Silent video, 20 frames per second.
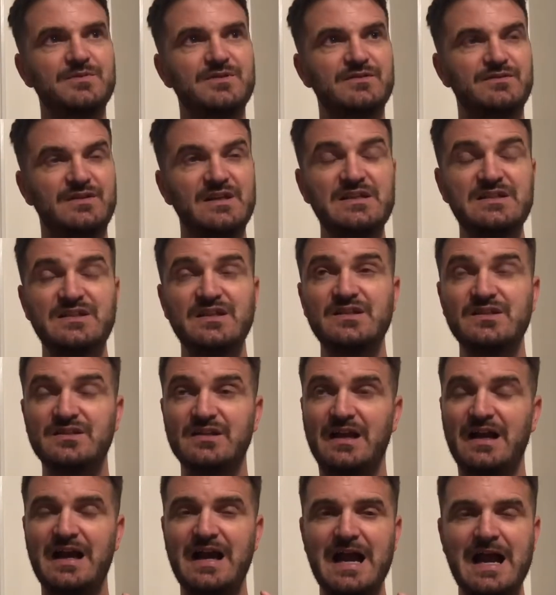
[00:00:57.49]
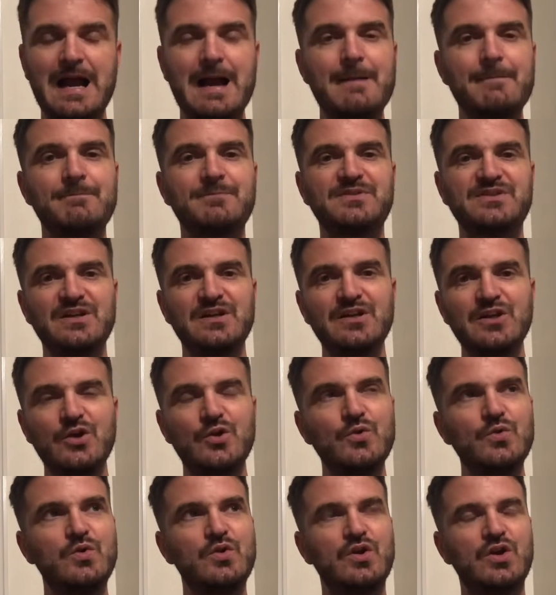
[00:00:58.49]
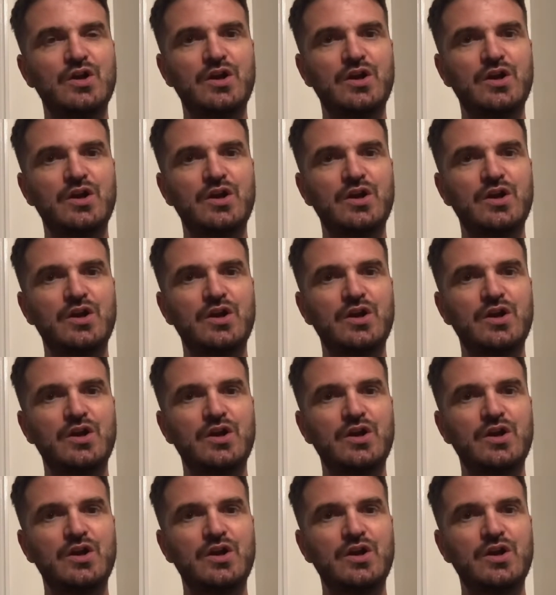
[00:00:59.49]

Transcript: This is absolute